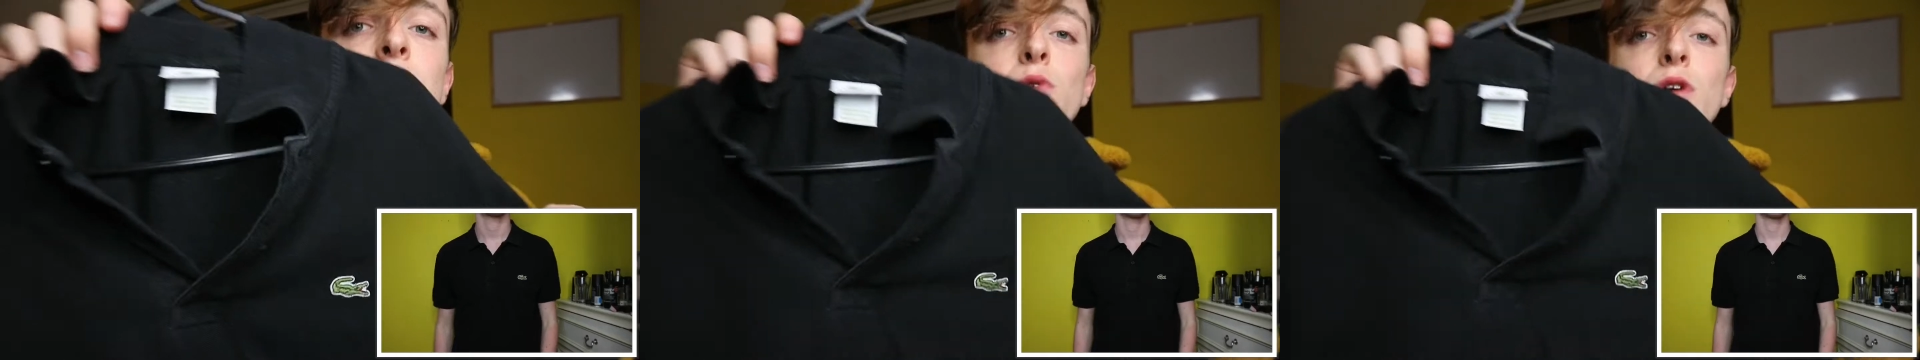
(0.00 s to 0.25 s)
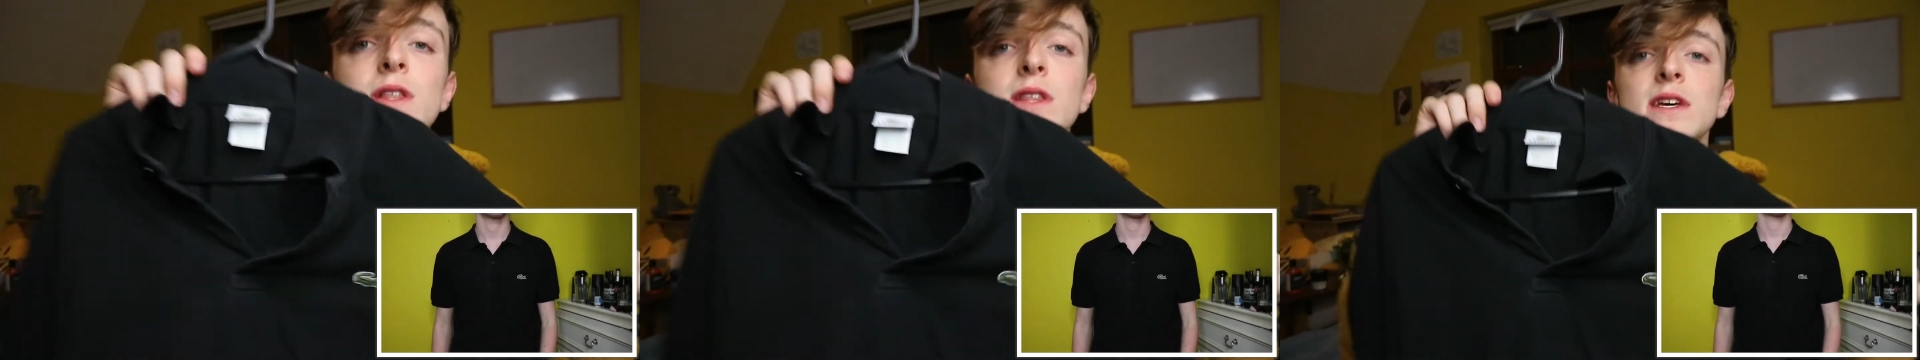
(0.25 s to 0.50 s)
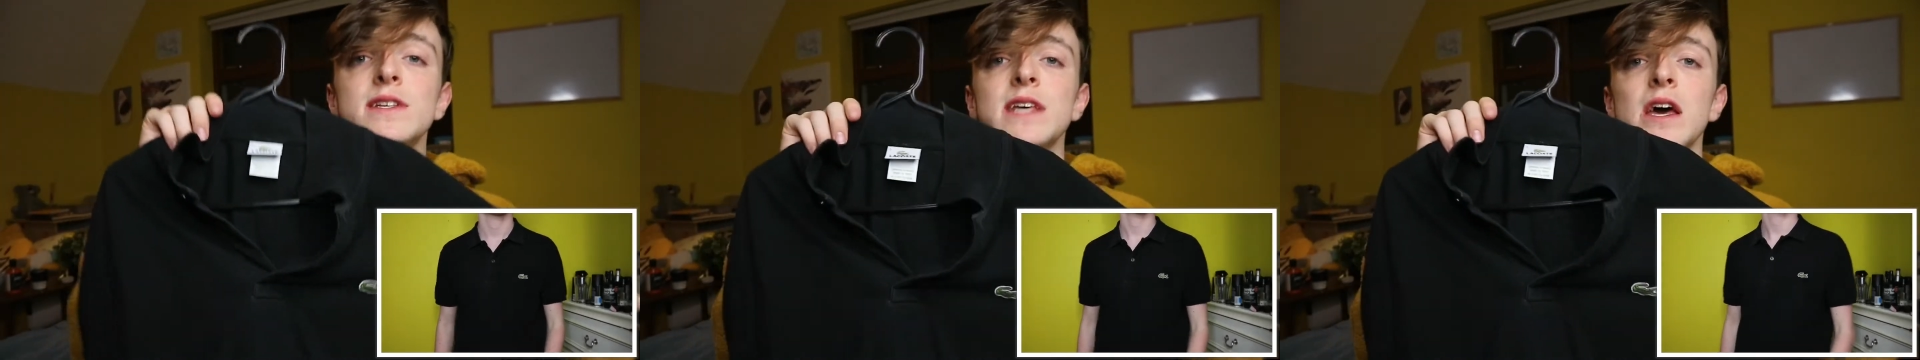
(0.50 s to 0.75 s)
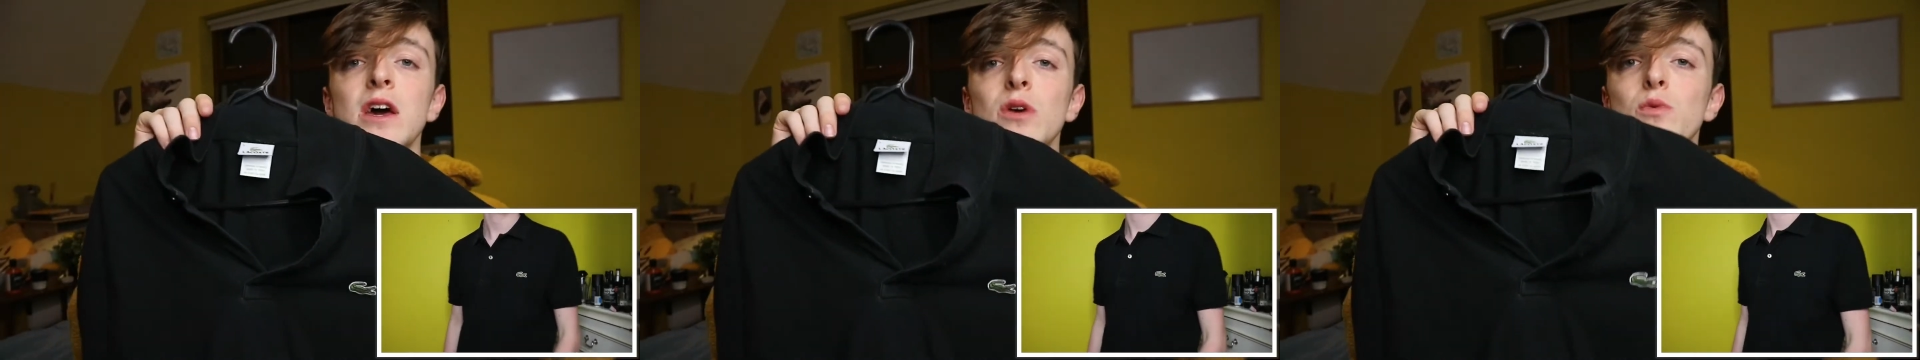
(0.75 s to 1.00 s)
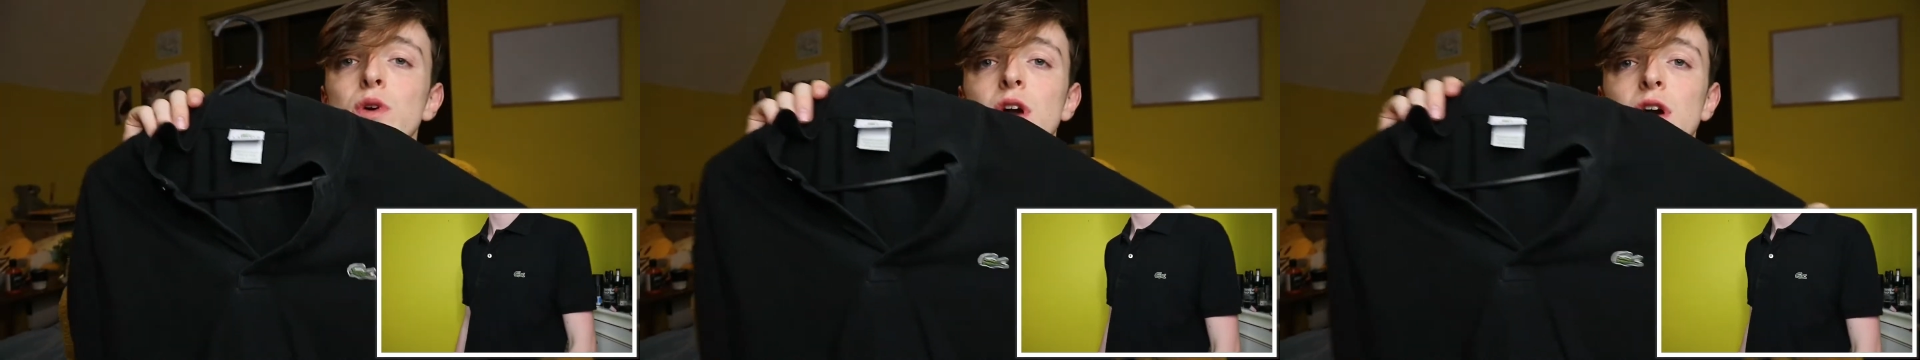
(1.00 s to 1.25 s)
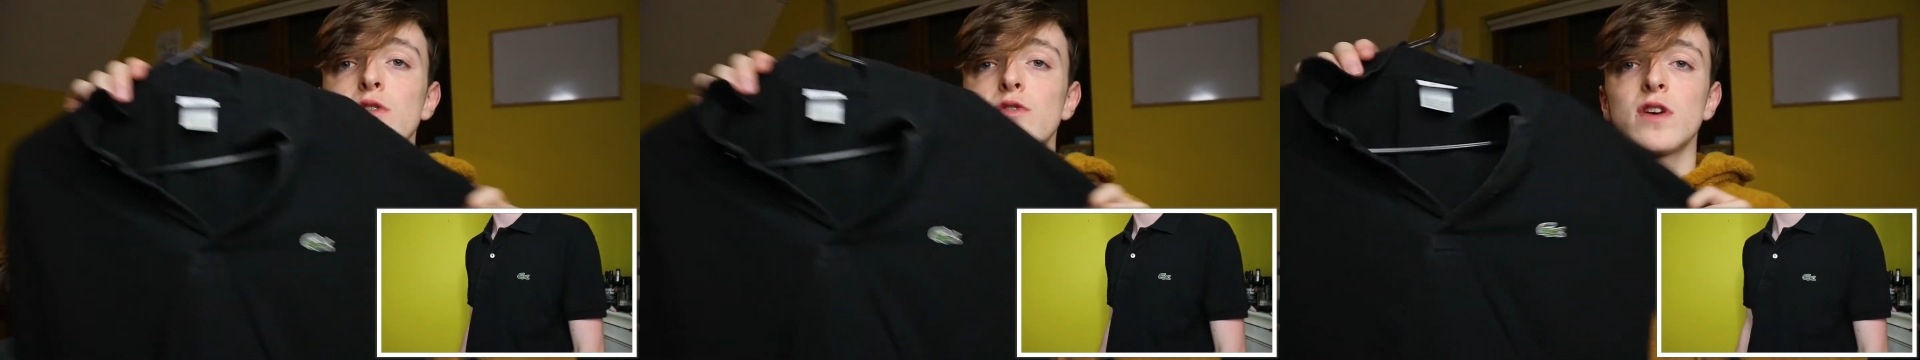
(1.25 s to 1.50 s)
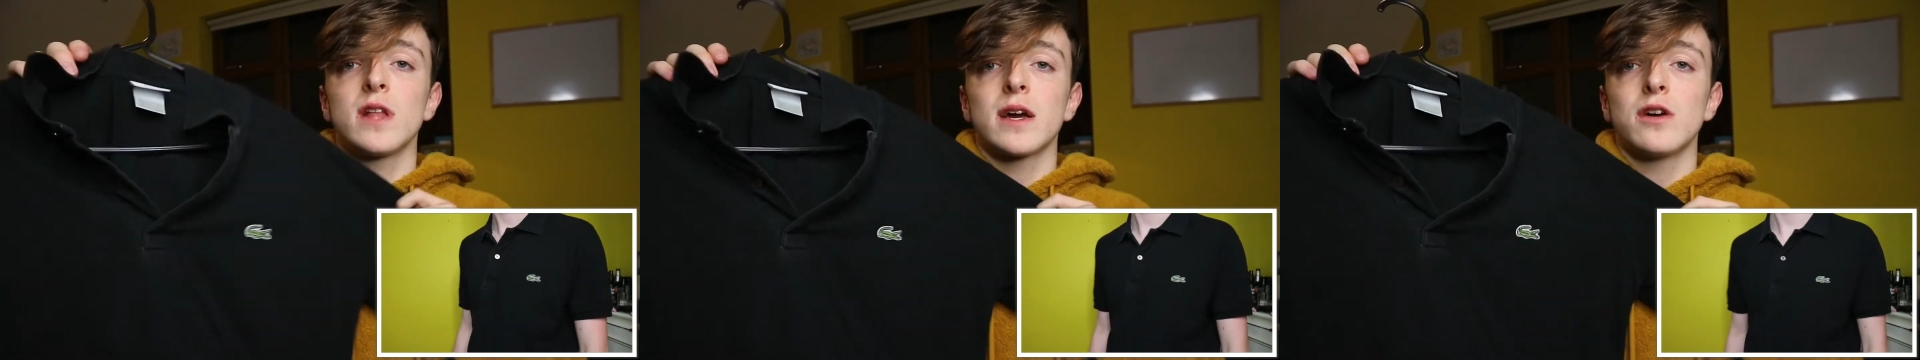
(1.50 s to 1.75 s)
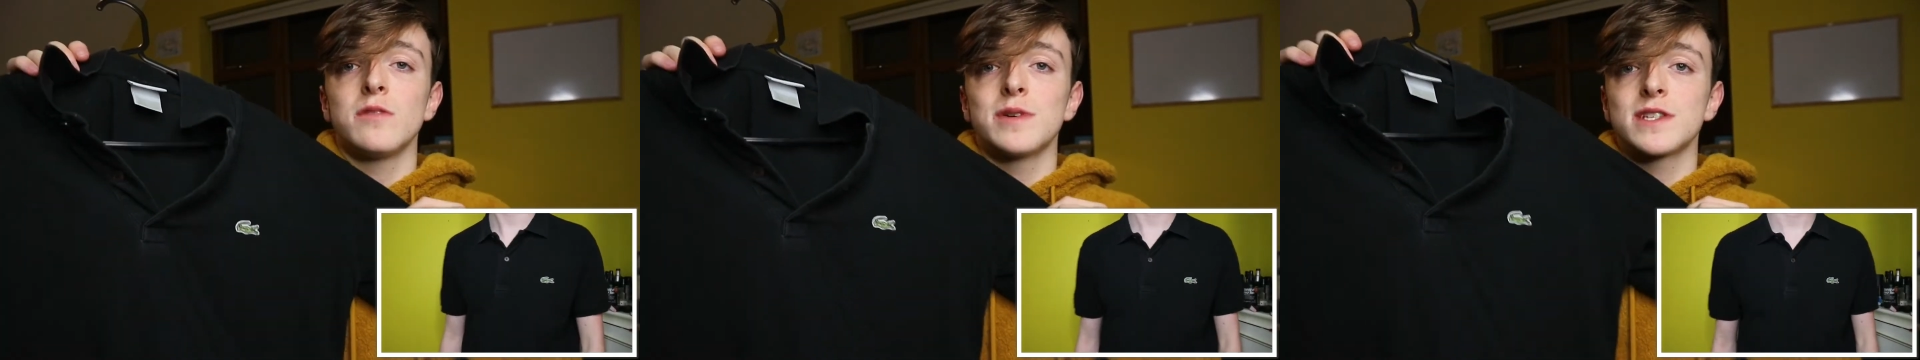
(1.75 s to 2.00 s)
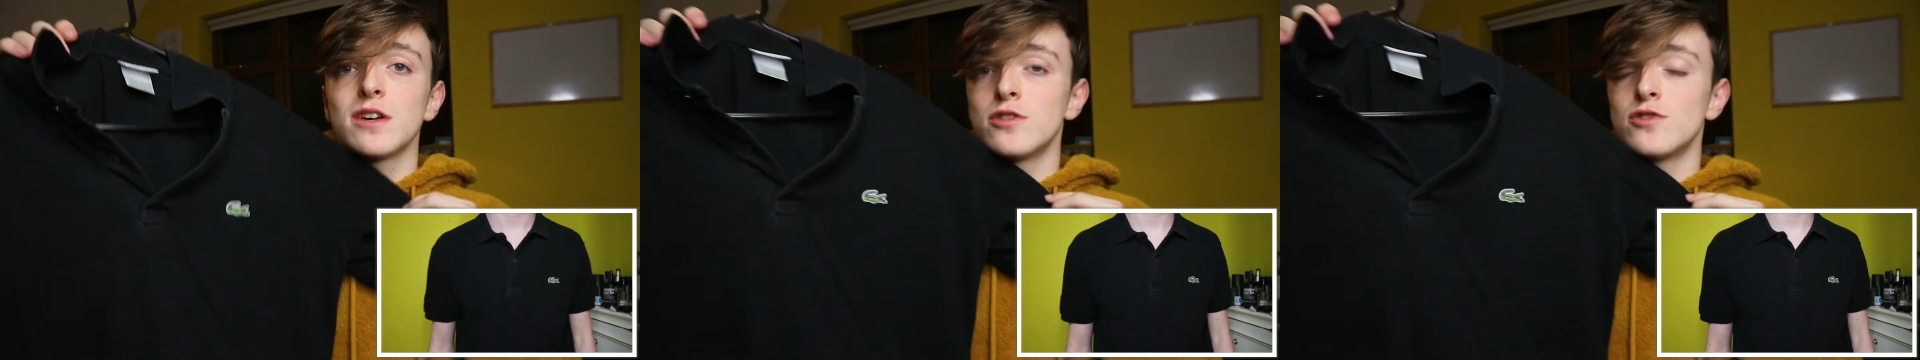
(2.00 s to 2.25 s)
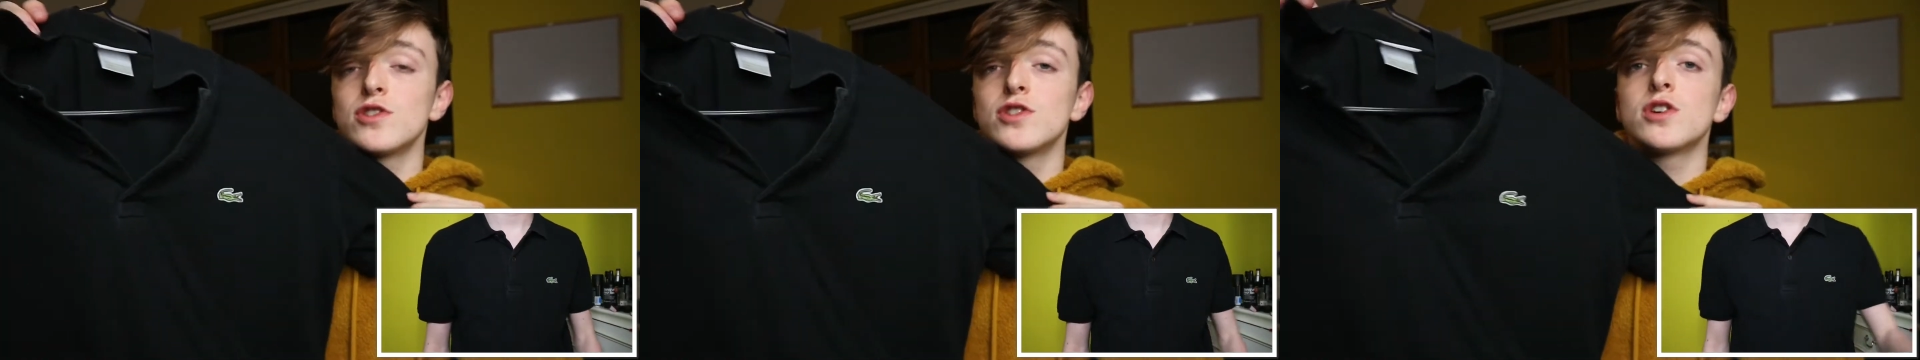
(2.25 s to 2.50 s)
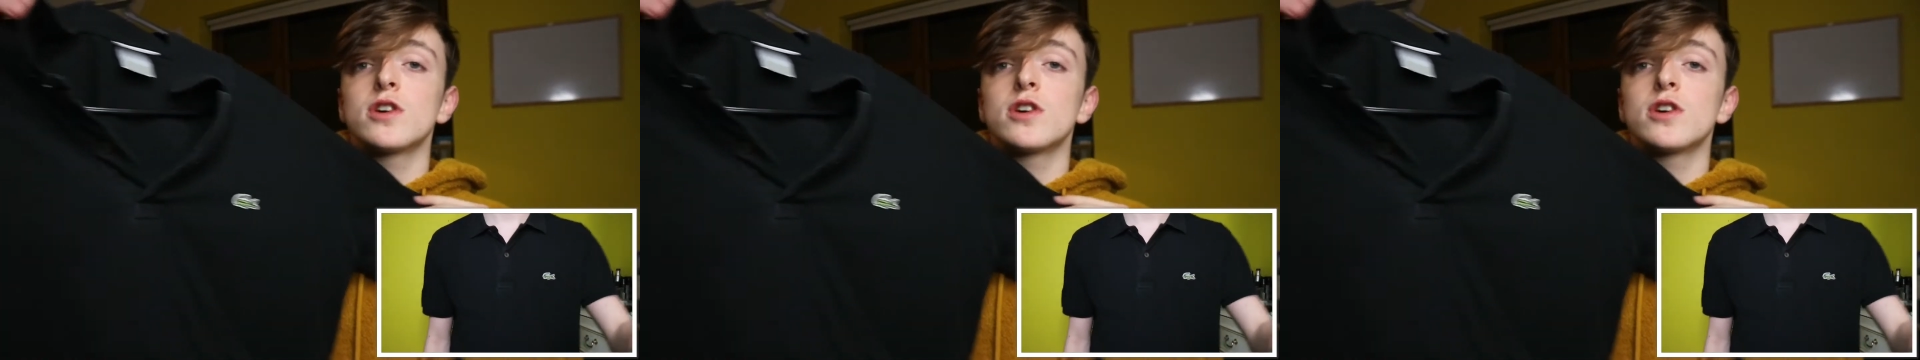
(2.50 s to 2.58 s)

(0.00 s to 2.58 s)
and one of these would go for like almost 100